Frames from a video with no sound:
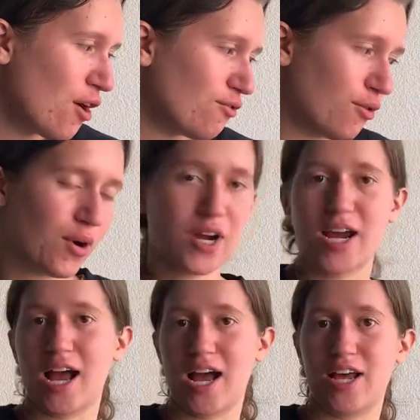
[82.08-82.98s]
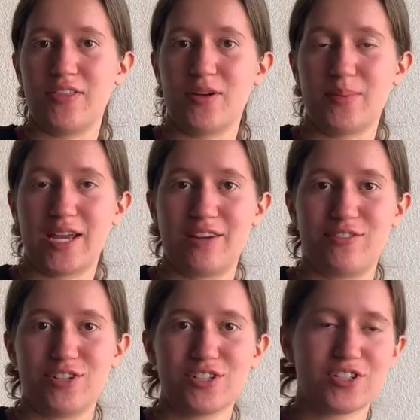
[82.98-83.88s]
For their
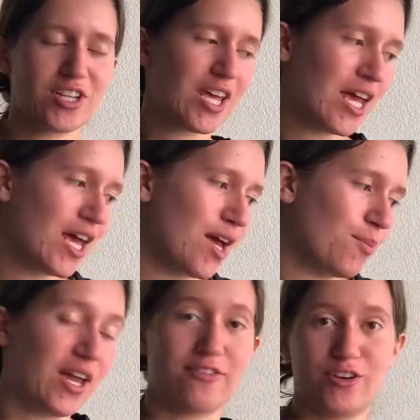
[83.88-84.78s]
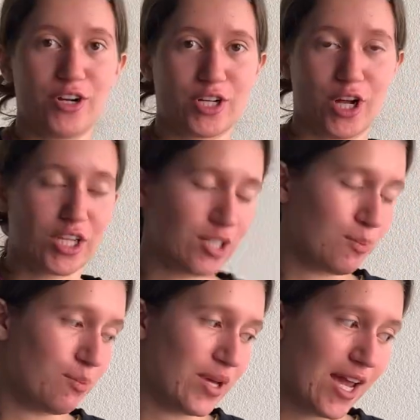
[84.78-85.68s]

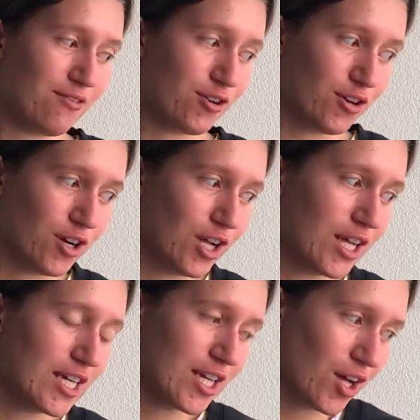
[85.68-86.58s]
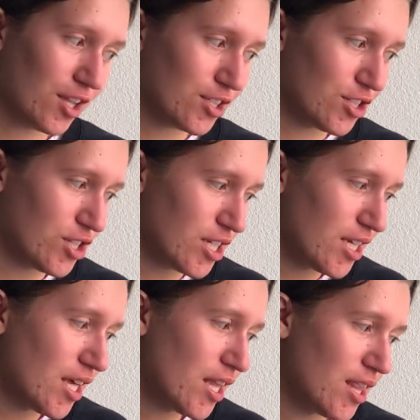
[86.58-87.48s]
behavioral ecology,
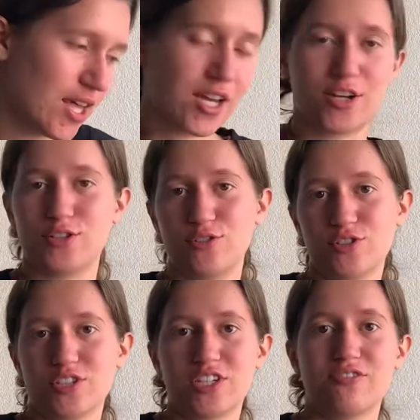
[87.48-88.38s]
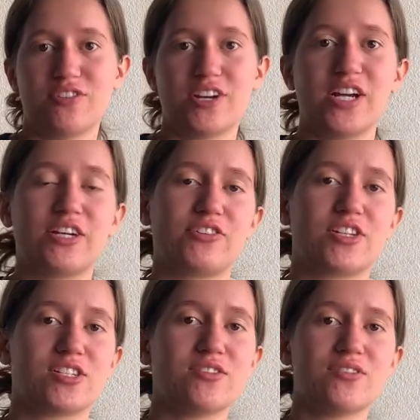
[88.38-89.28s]
they are usually very
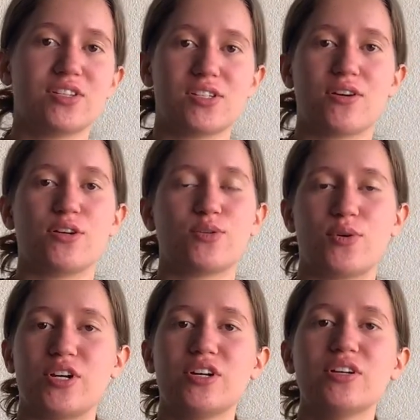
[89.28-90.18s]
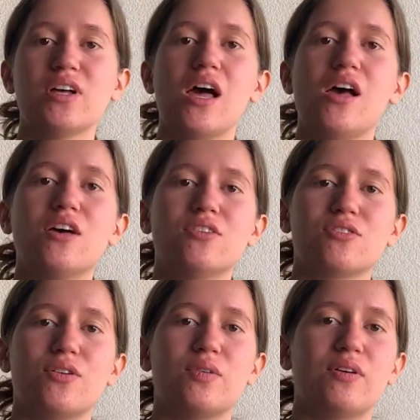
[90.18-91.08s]
aggressive and territorial.
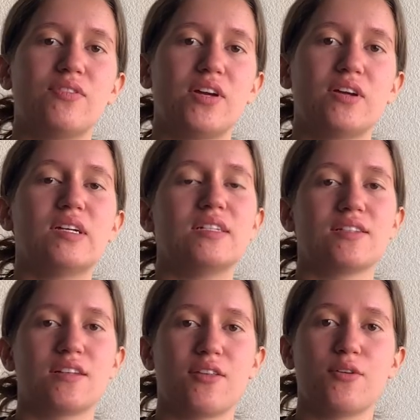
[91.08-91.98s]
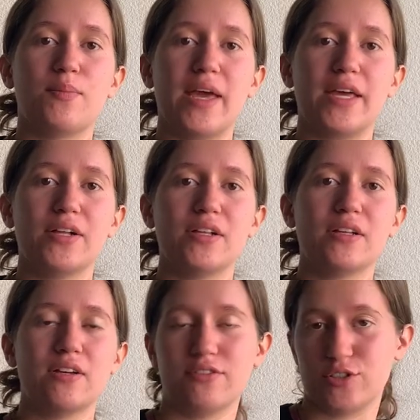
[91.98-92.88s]
So if there is another male,
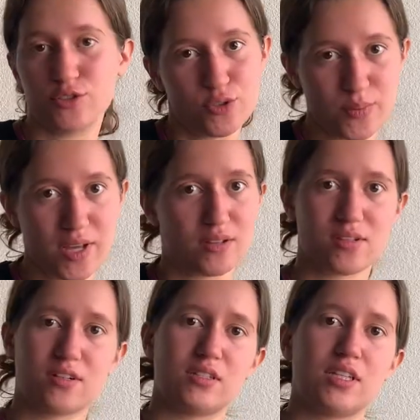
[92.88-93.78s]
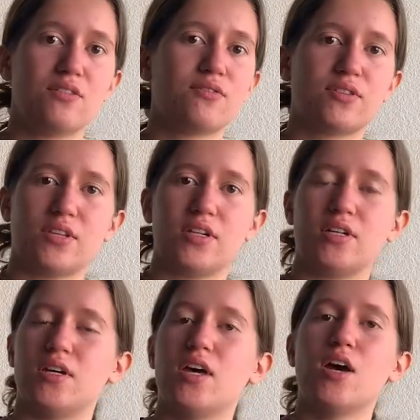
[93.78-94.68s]
if there's 2 males on a leaf, the
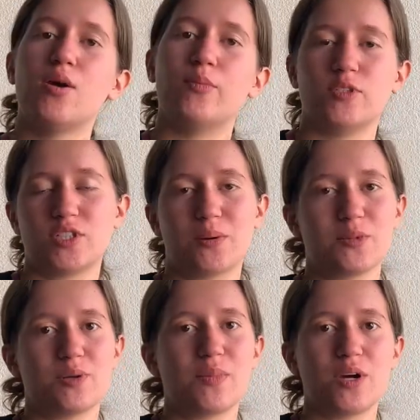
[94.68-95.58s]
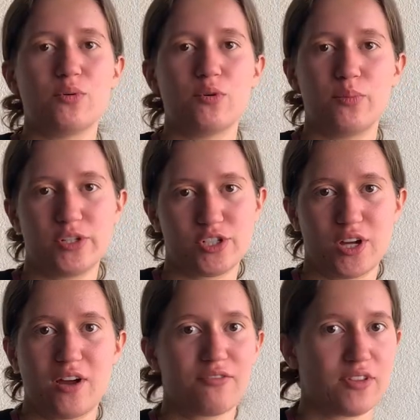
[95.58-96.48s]
more dominant male will push
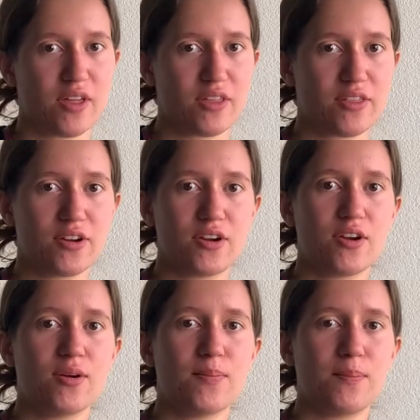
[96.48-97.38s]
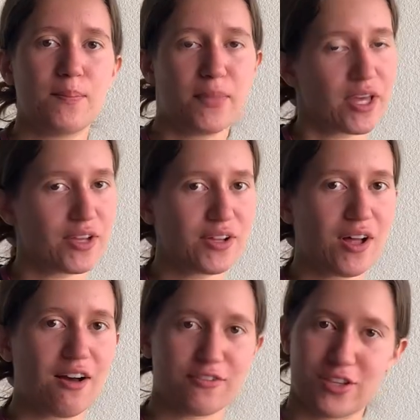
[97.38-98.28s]
off the other male
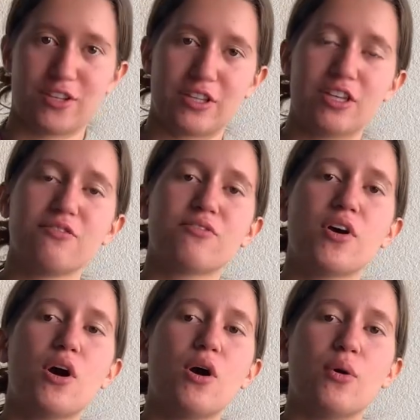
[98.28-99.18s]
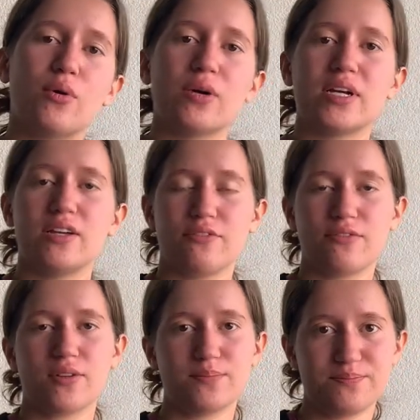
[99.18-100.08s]
off of the leaf, or if
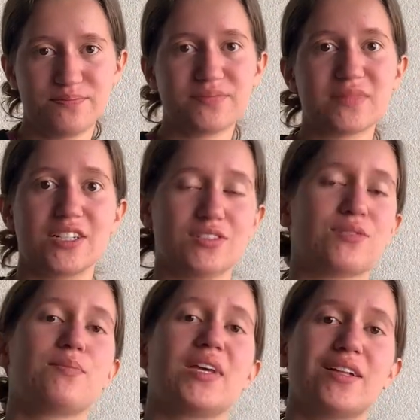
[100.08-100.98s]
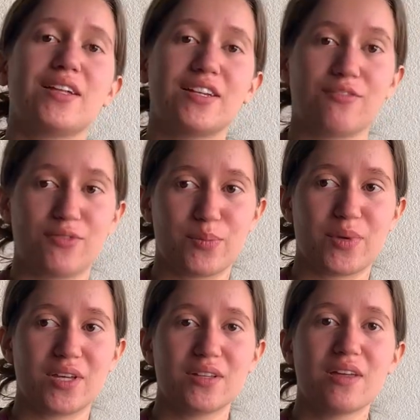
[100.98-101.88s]
there's a male and a
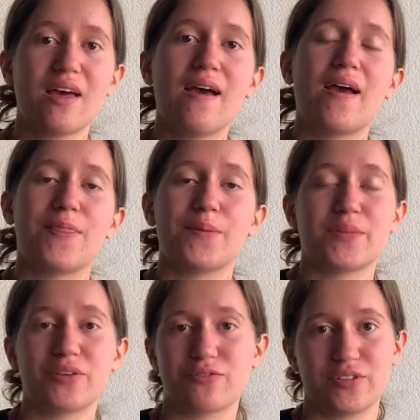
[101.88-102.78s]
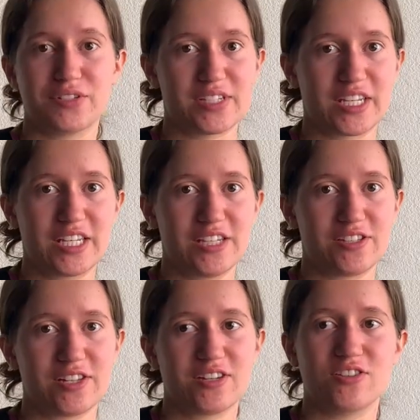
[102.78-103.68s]
female and the male feels that he's
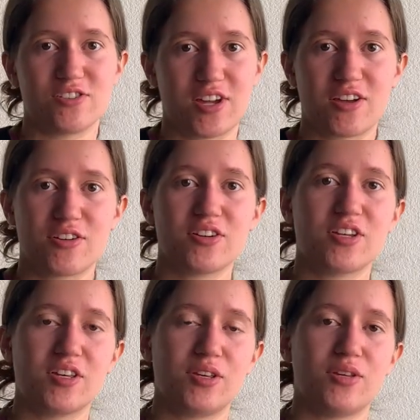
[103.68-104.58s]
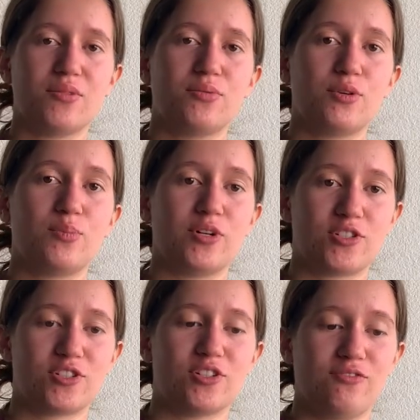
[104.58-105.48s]
undesired, he will
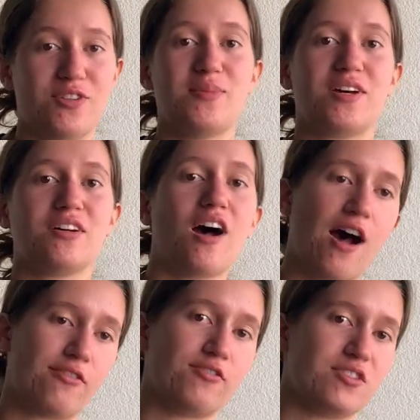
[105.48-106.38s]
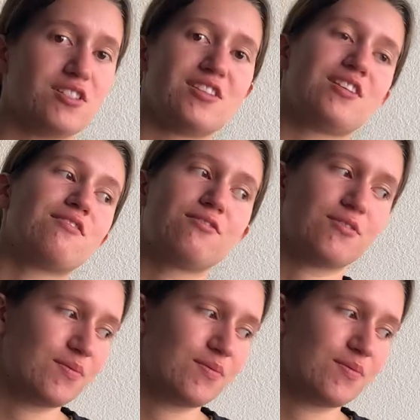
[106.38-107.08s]
push the female off of his leaf.